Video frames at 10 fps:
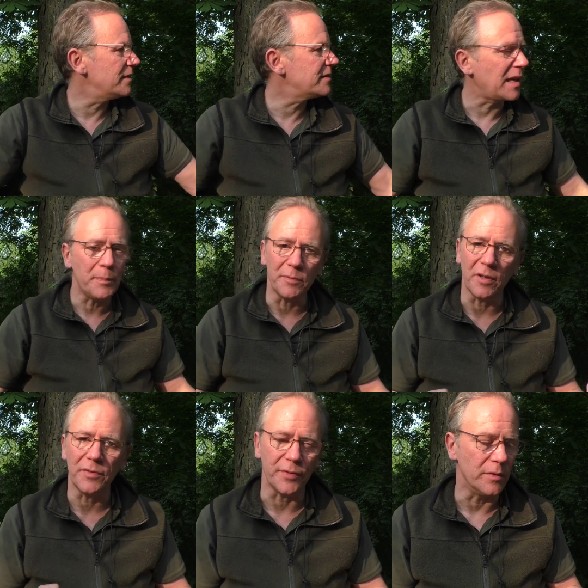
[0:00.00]
type of
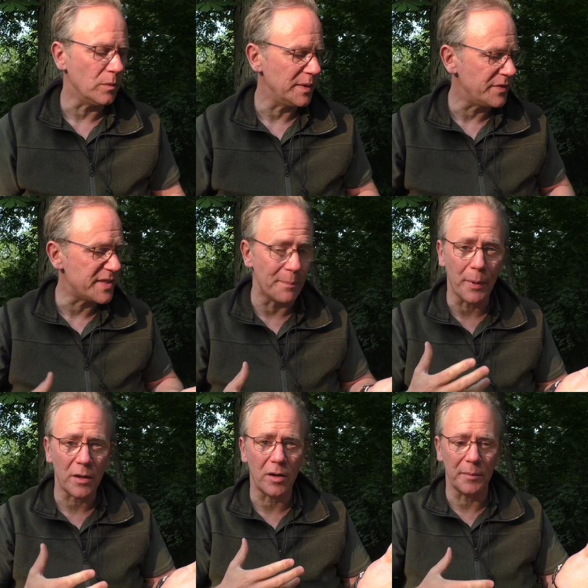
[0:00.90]
hunter. When there is a
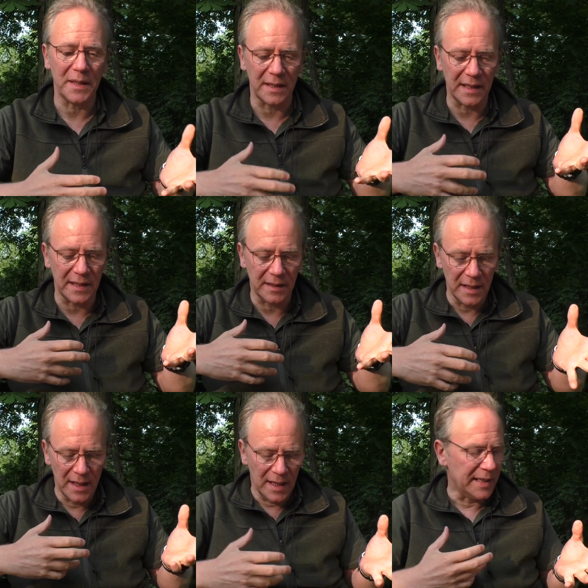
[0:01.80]
buck coming, I get
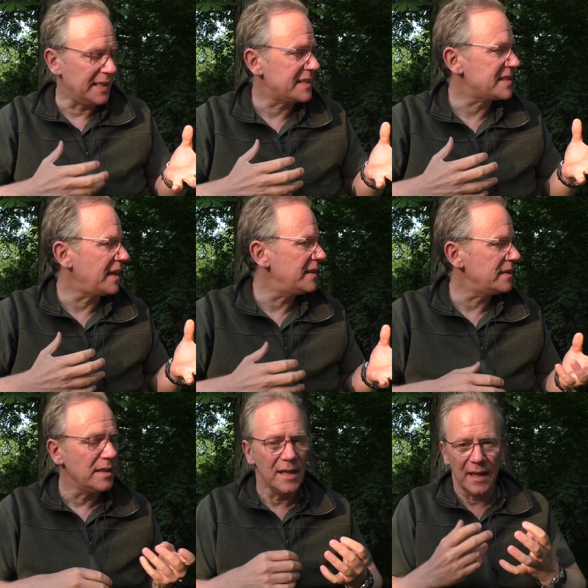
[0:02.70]

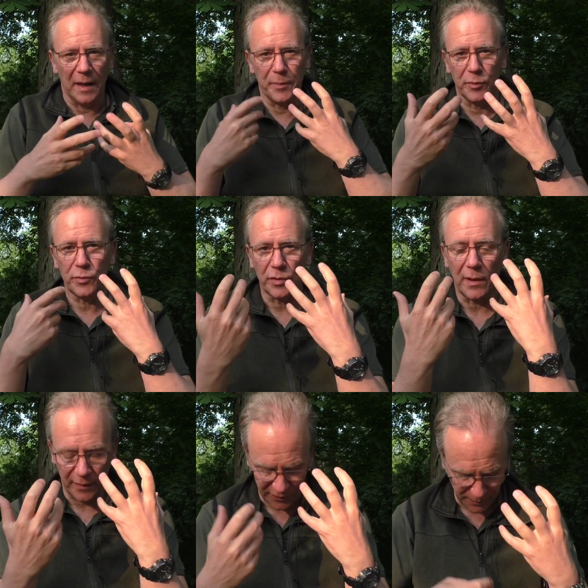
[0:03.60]
excited, I produce a
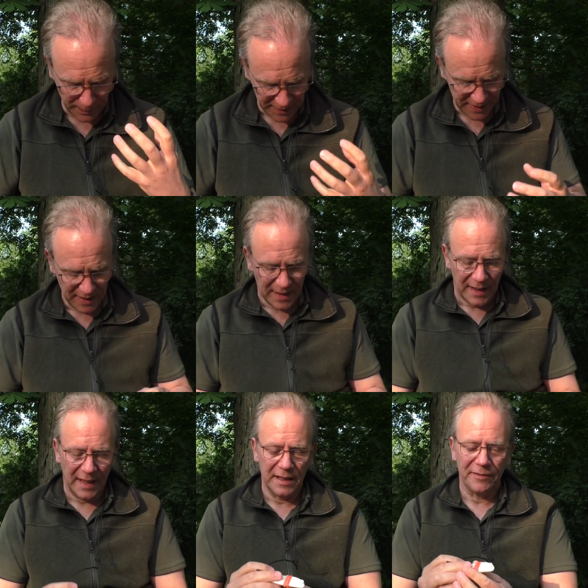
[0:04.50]
lot of spit,
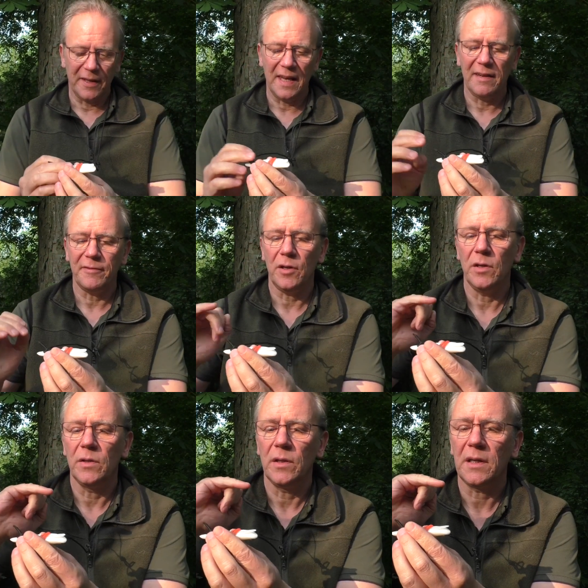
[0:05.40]
and if I have
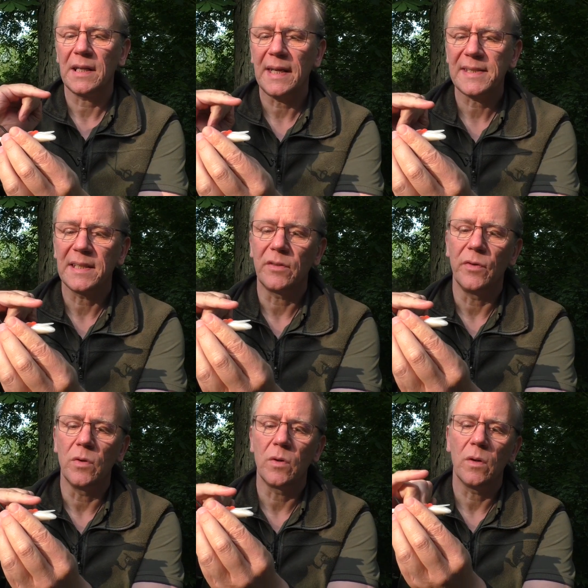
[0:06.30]
a classic
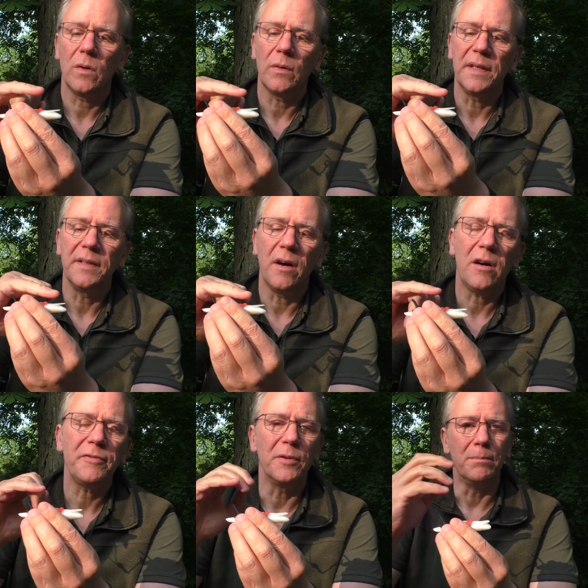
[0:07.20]
roe call, it
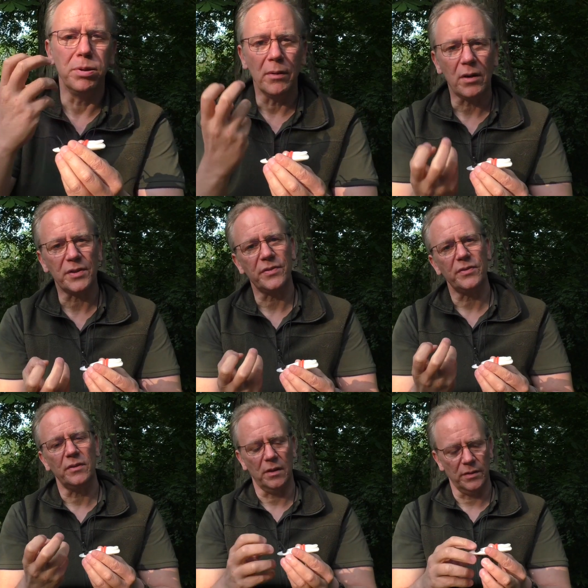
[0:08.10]
often
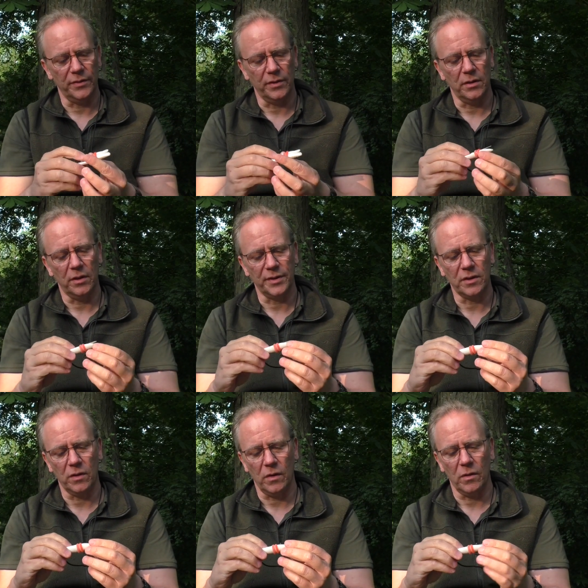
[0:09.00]
blocks on the
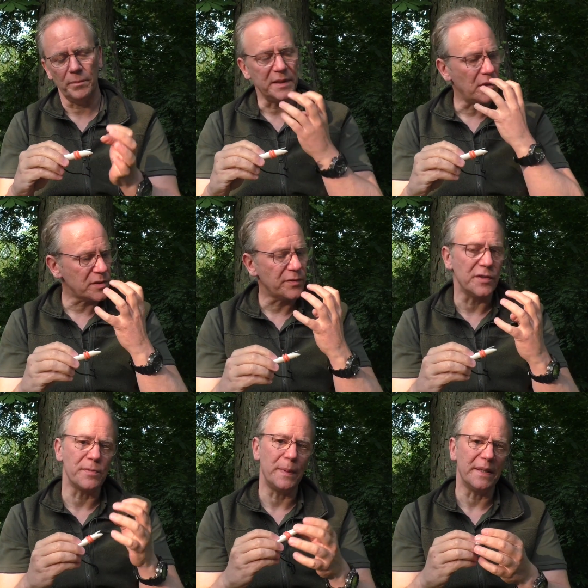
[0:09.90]
call because of
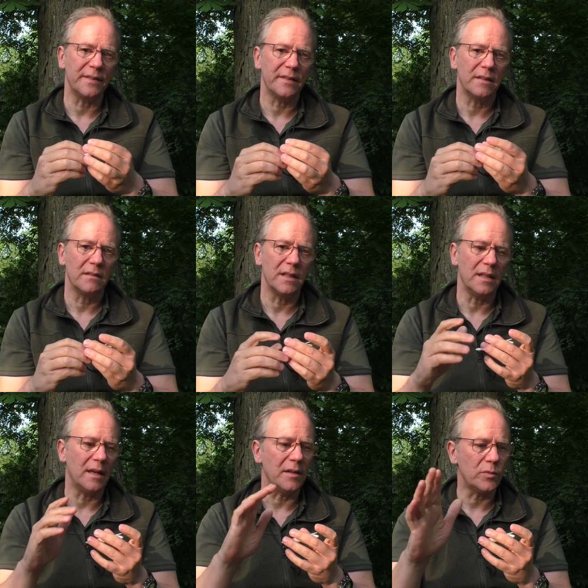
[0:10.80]
the spit.
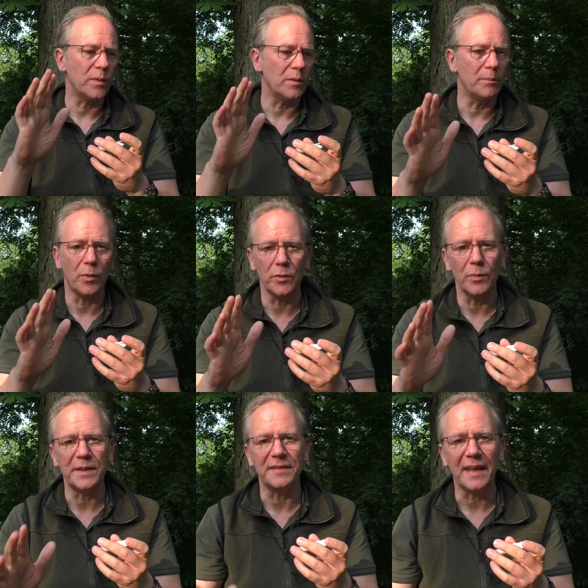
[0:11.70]
I'm not will bore you
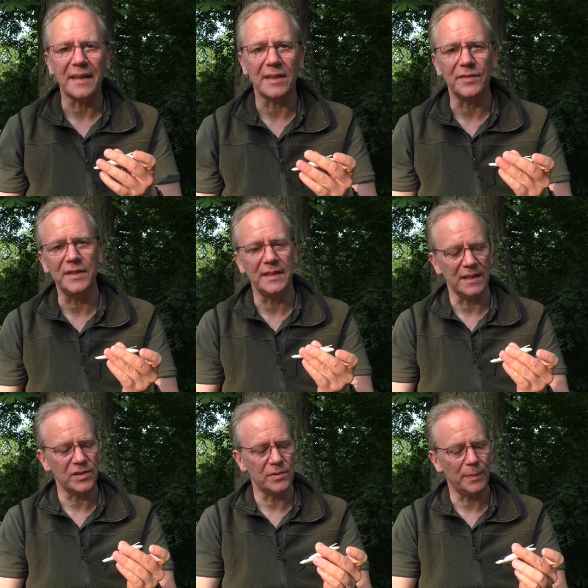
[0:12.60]
with the technical
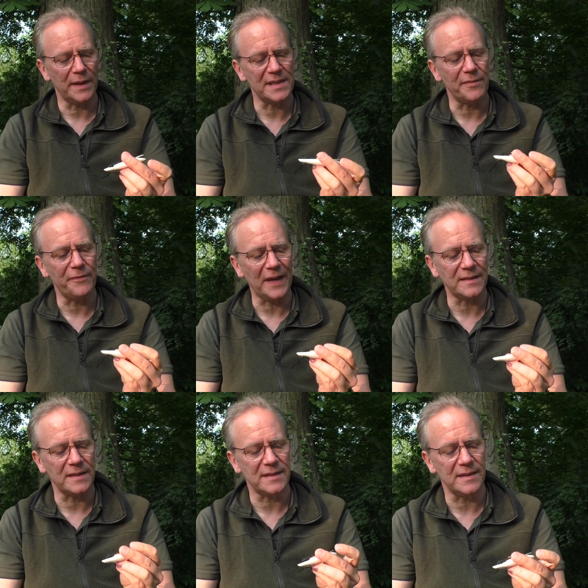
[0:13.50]
details, but it's a
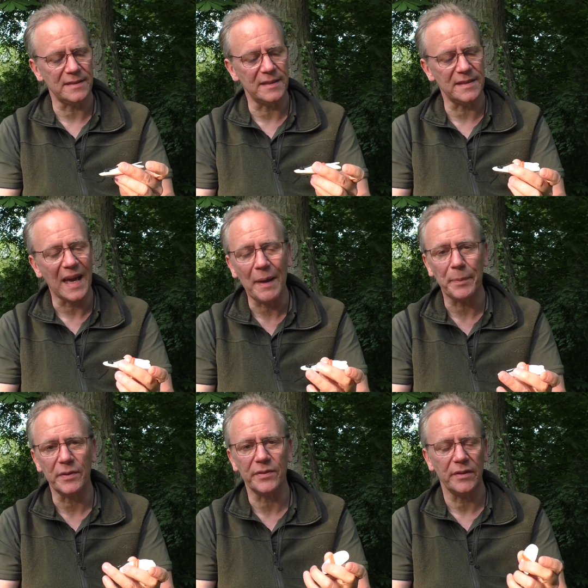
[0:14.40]
fact that this
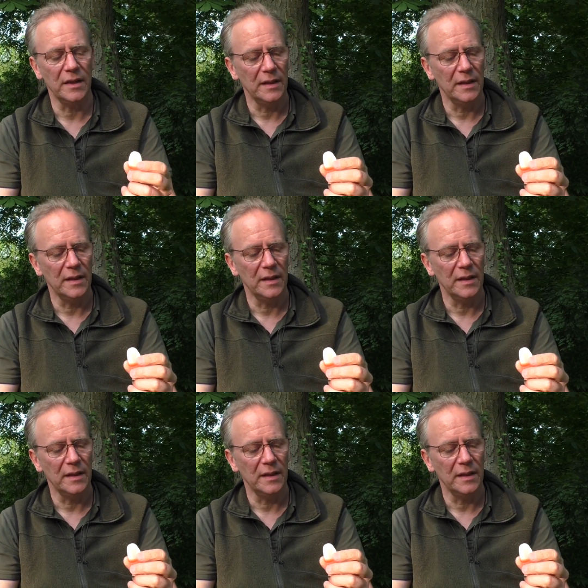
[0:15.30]
happens,